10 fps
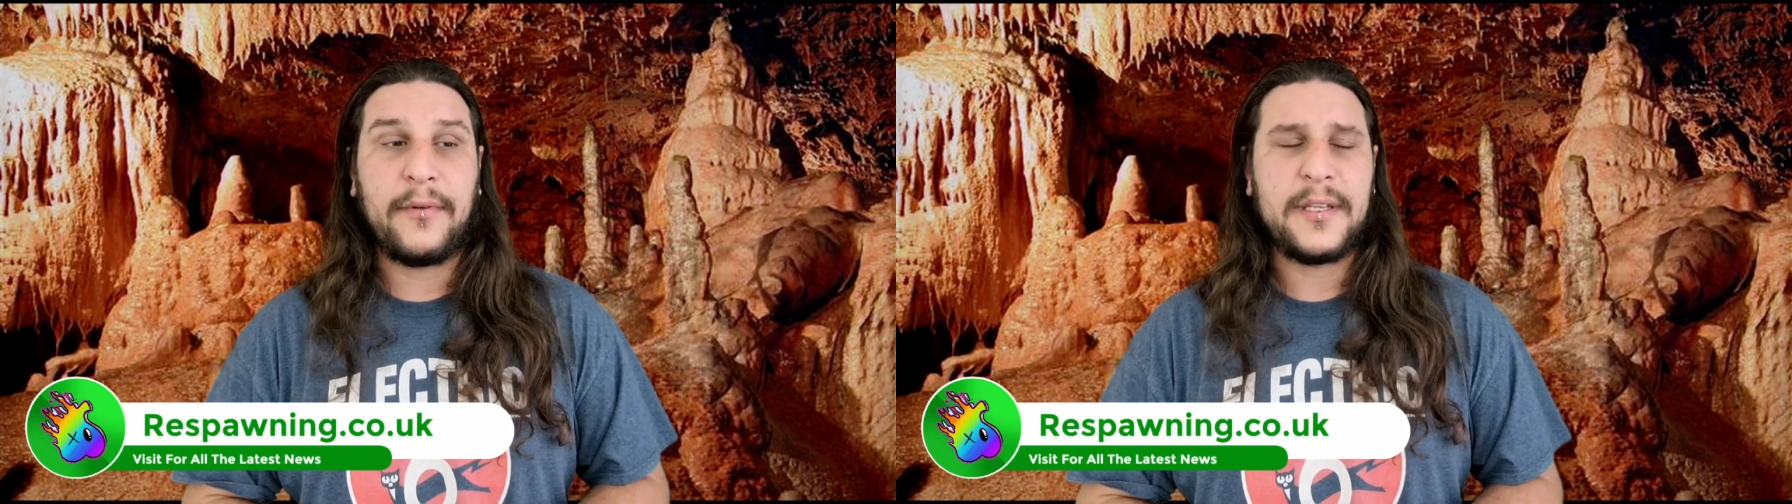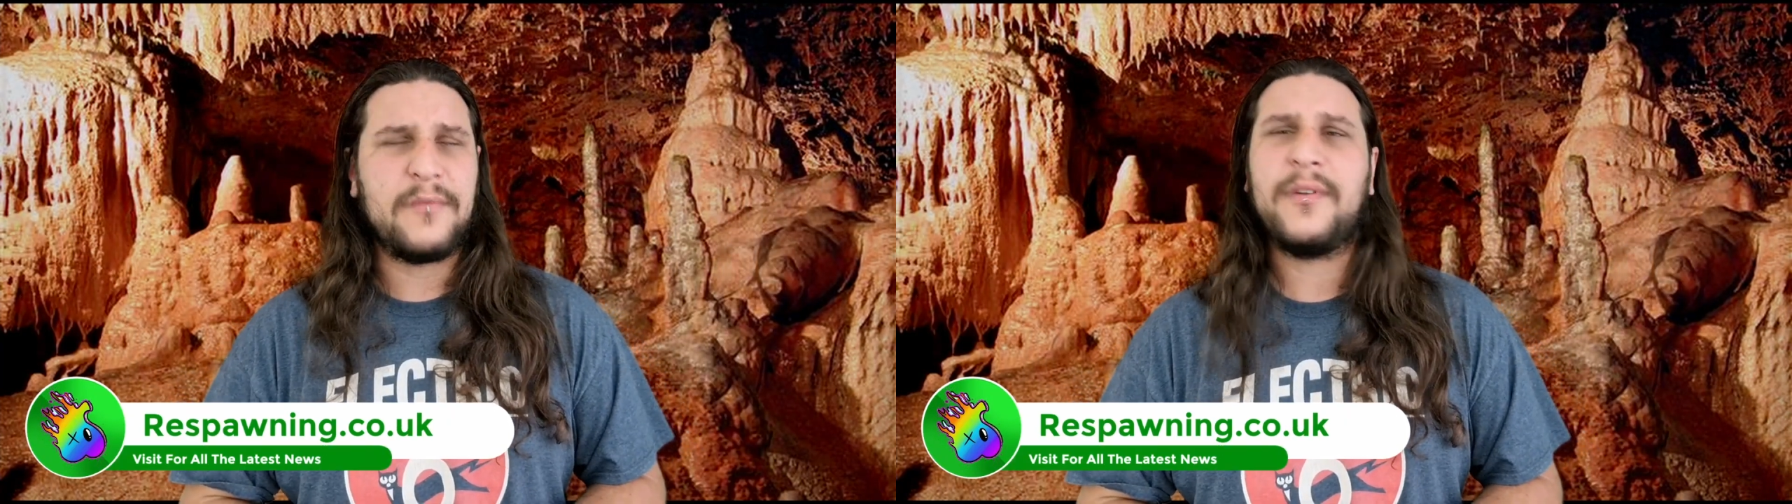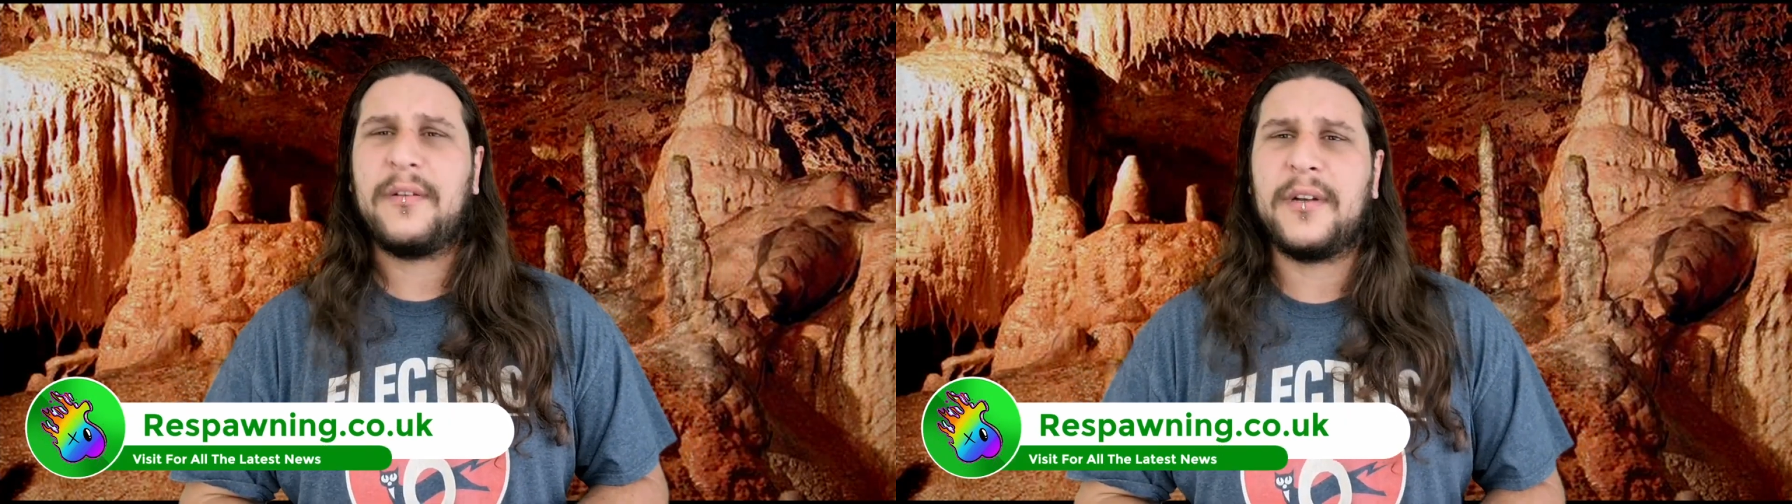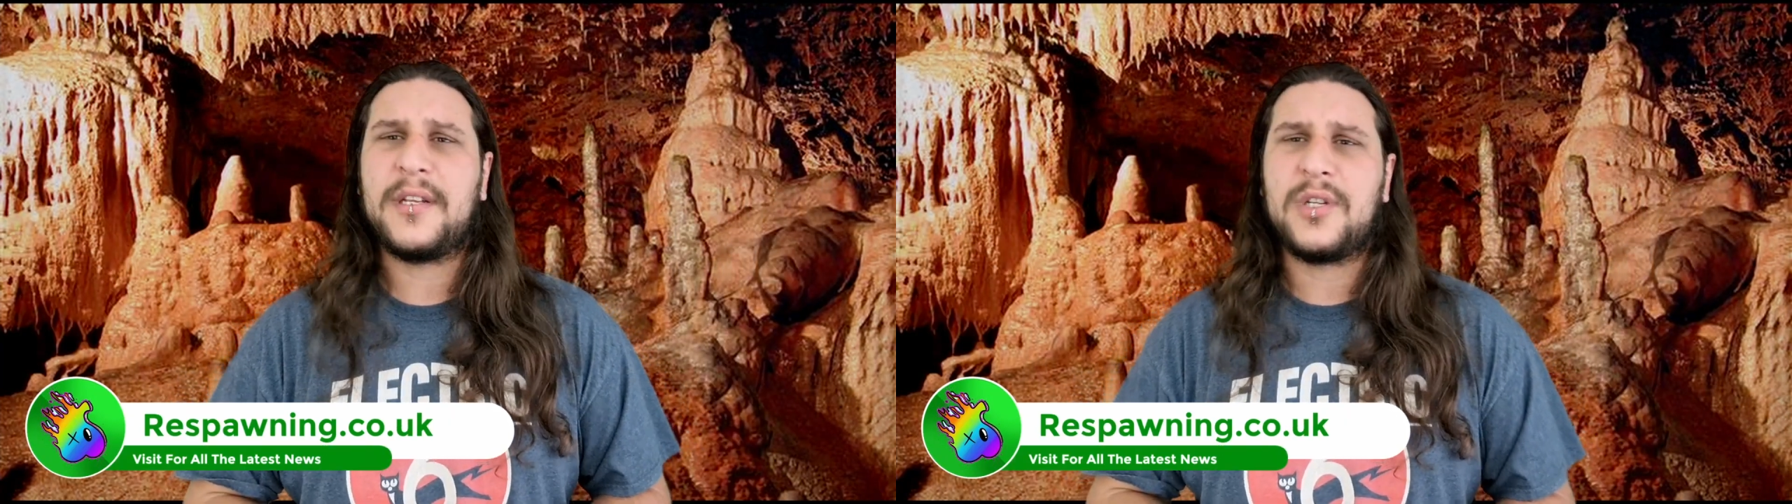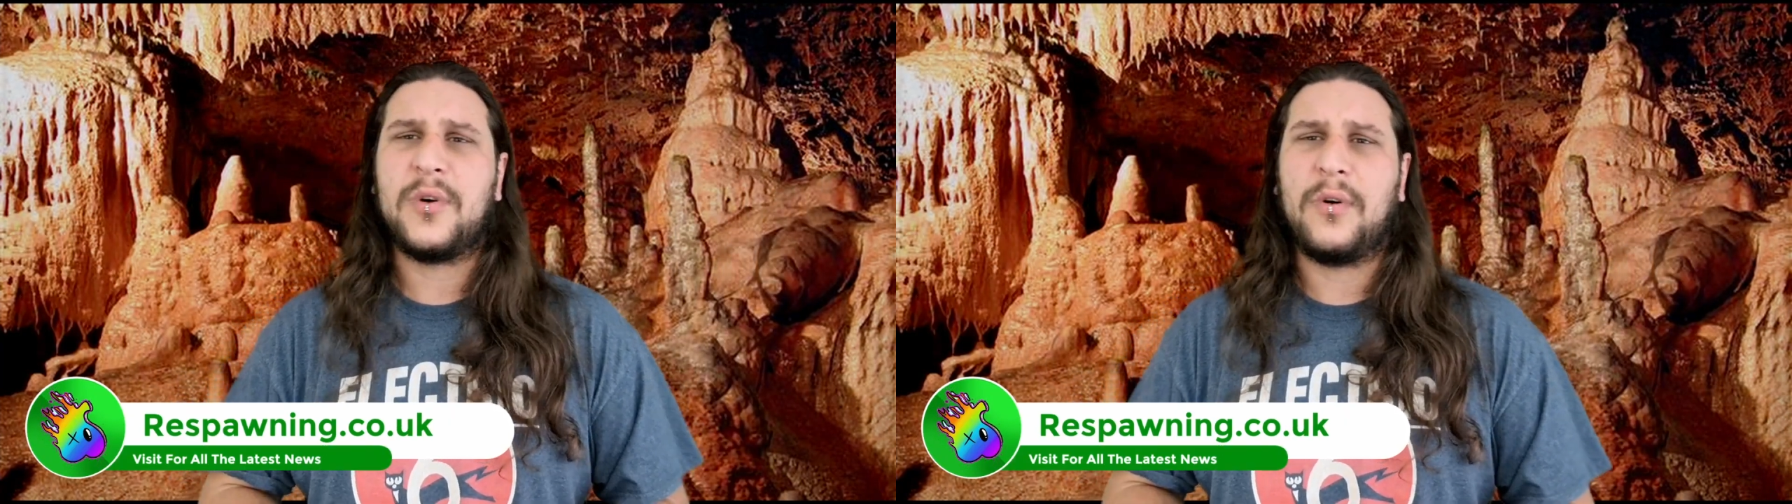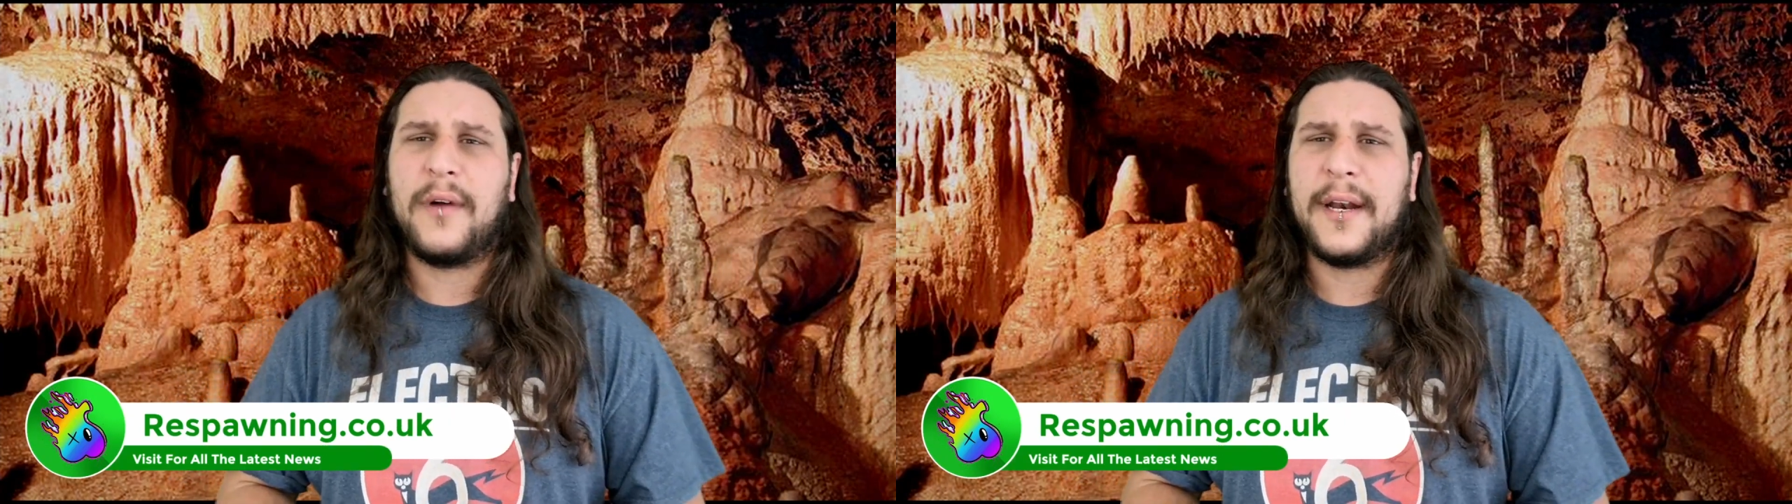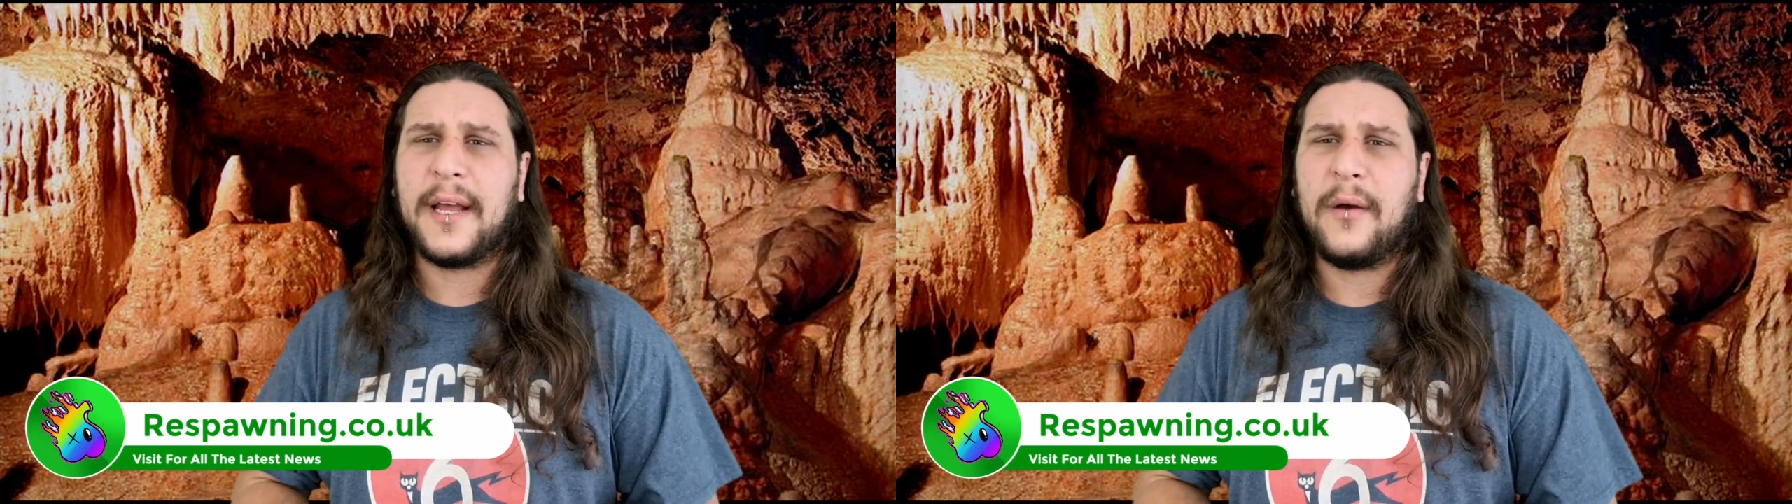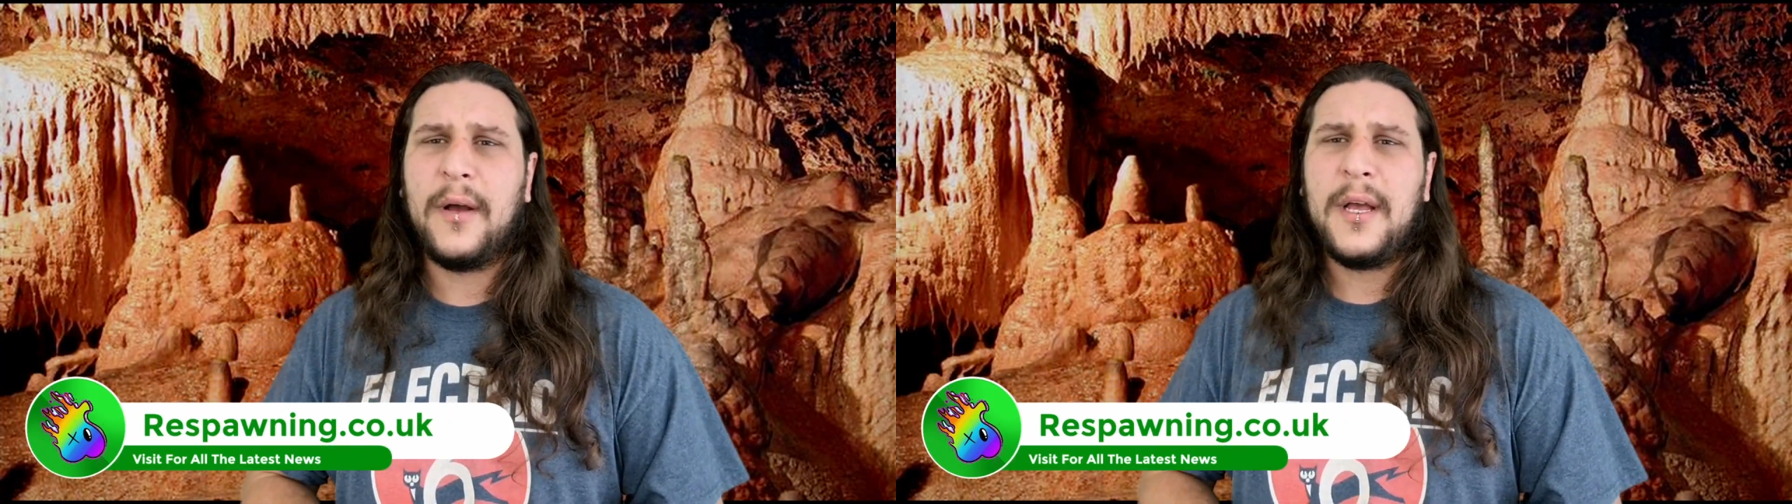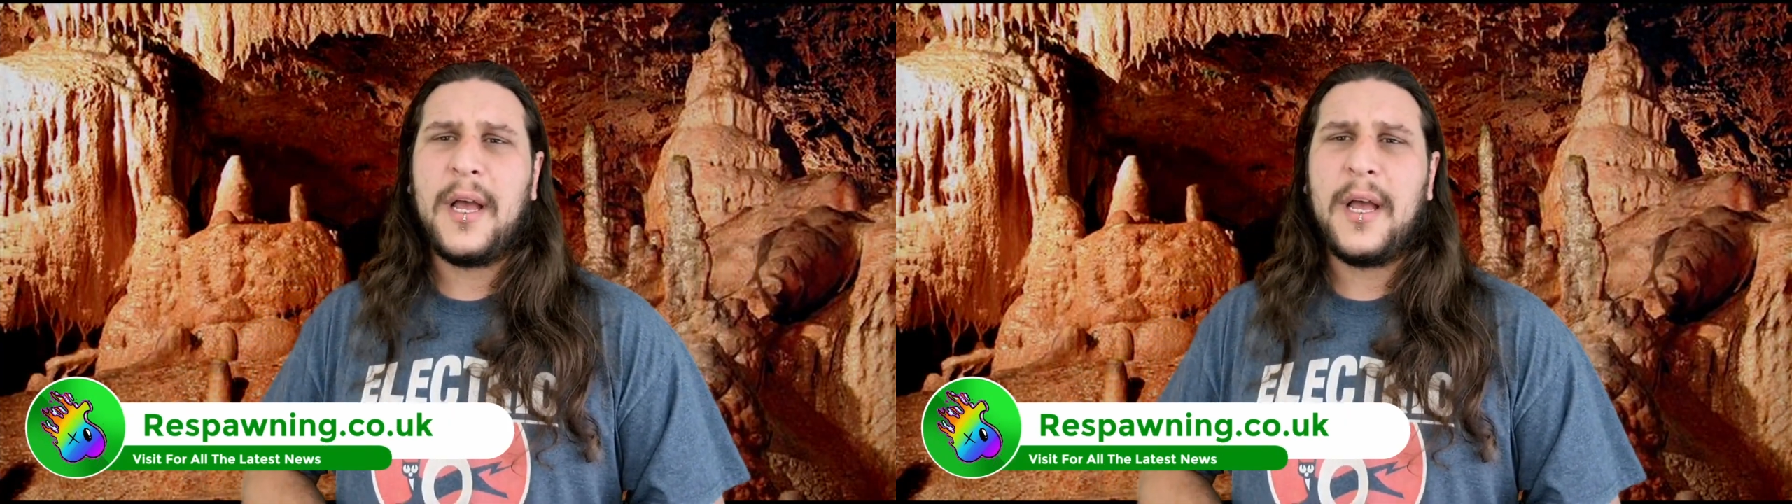It's really, really short right now.